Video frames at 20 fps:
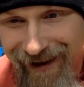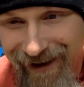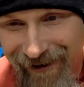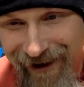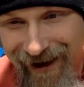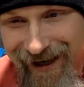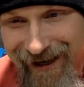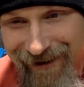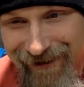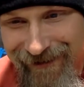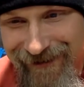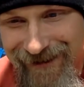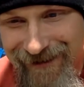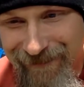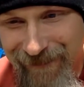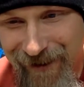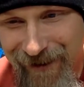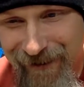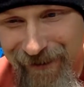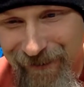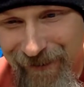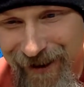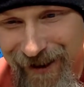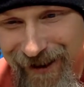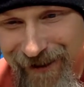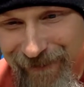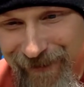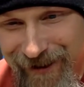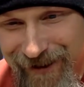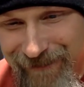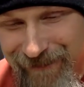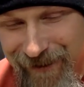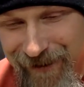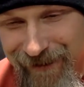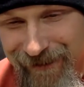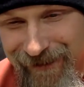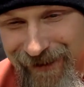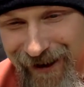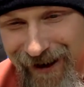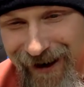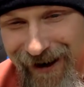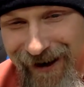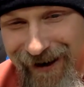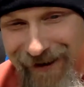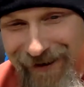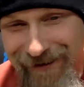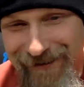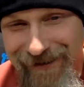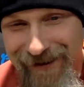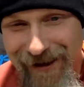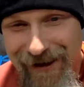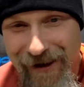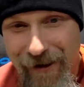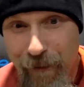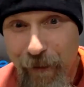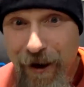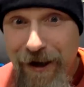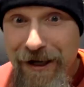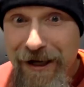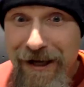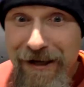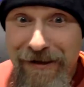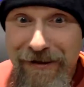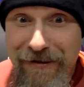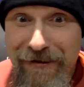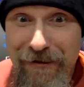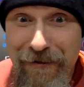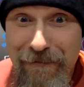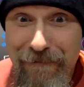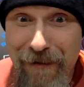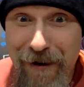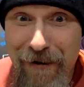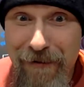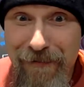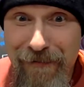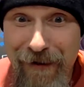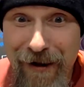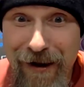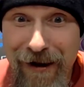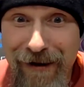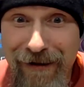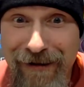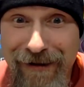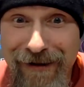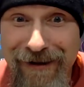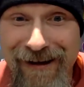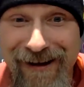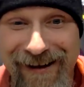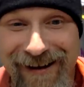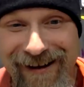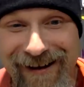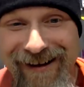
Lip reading: We don't smoke weed, we smoke tires. Why can't you do both, Andy?